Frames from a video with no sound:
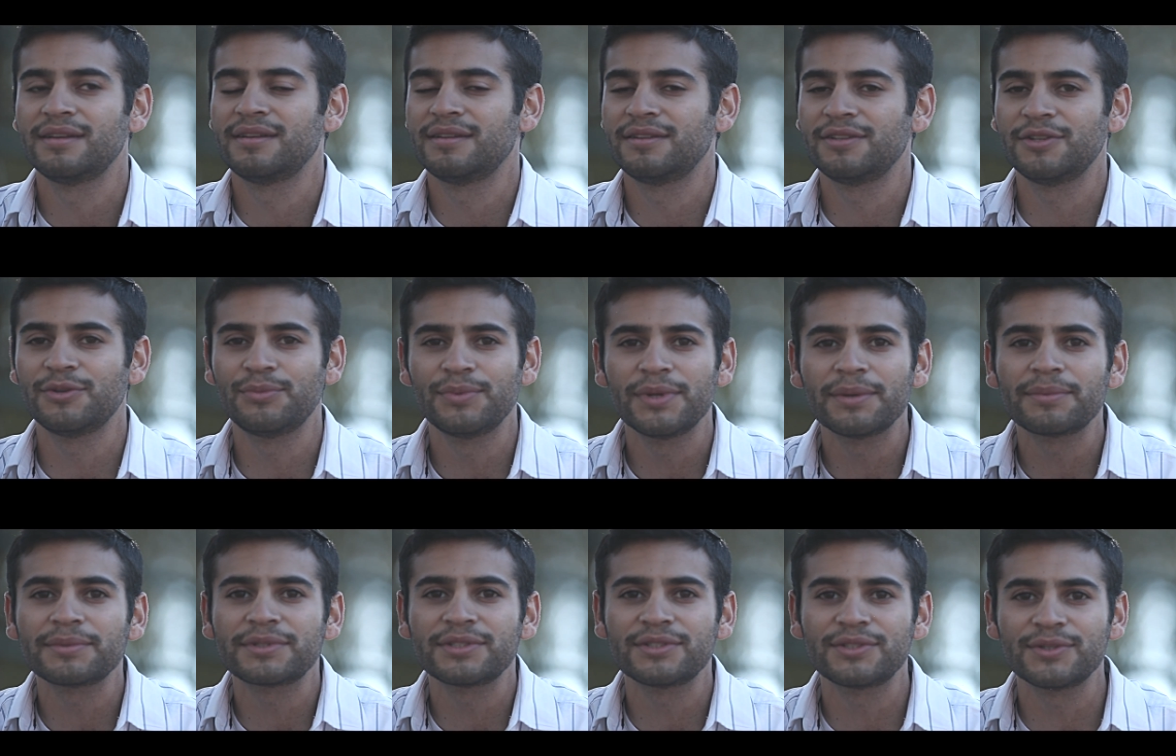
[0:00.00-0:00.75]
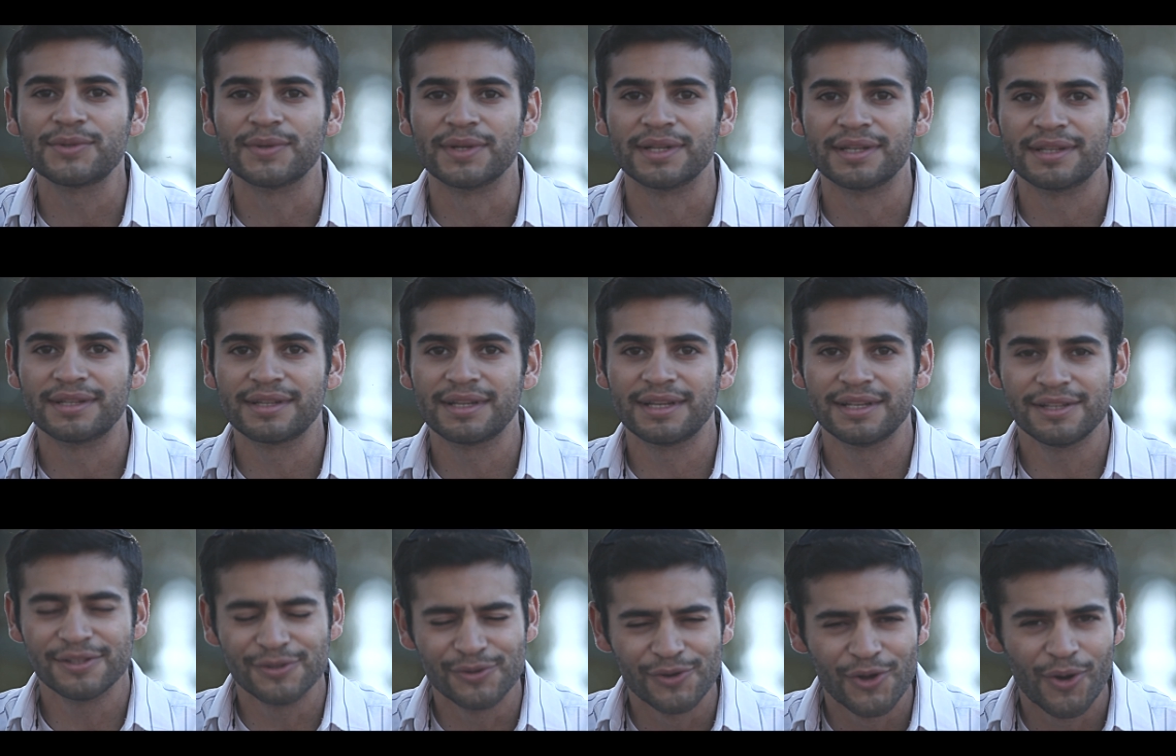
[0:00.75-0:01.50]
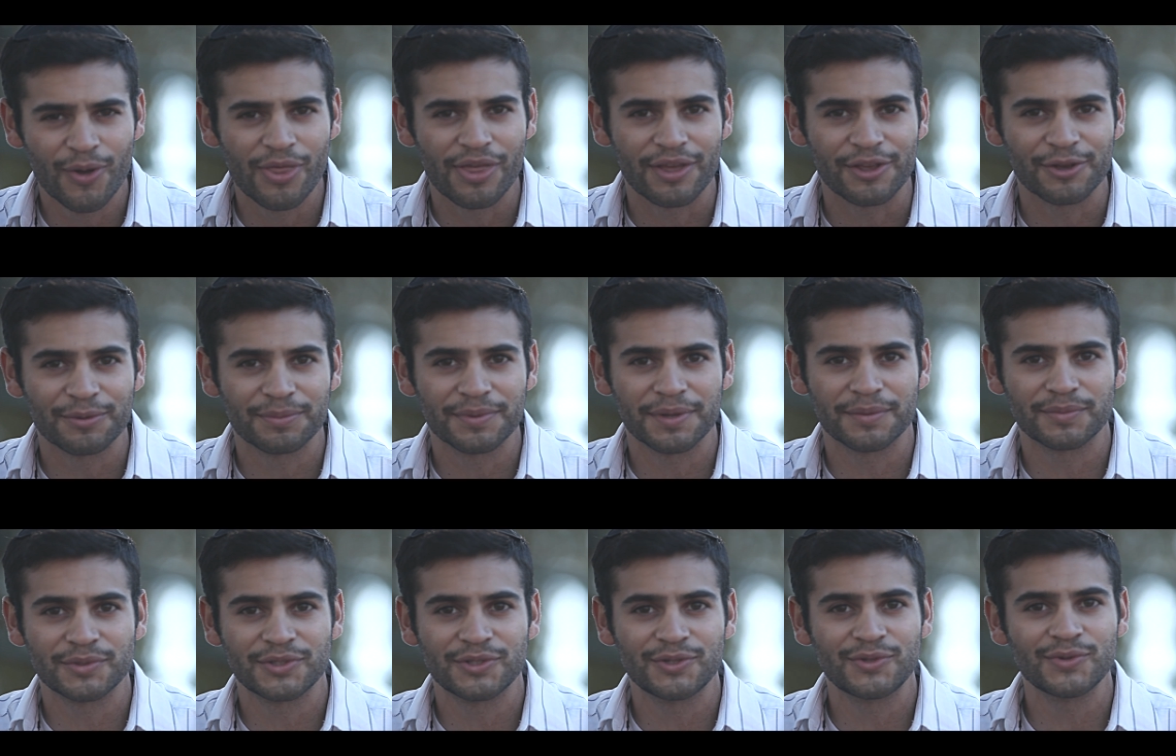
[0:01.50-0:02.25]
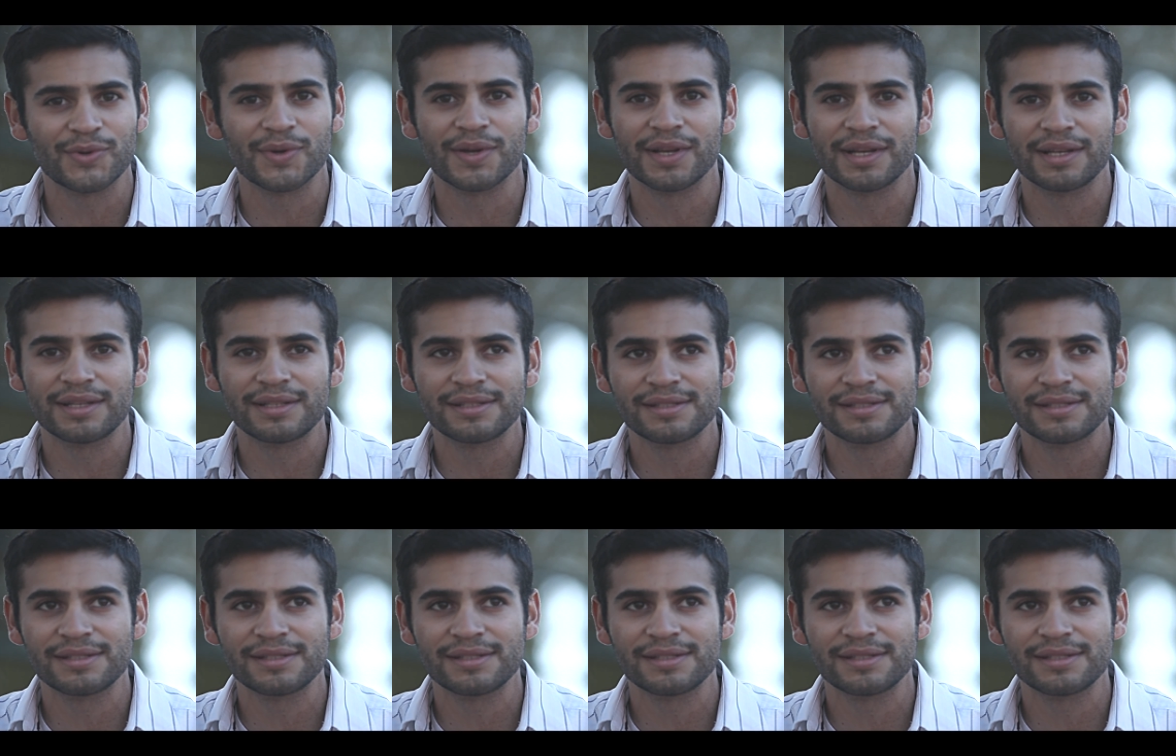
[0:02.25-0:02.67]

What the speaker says: you'll be able to do it. And you know that you'll be able to do it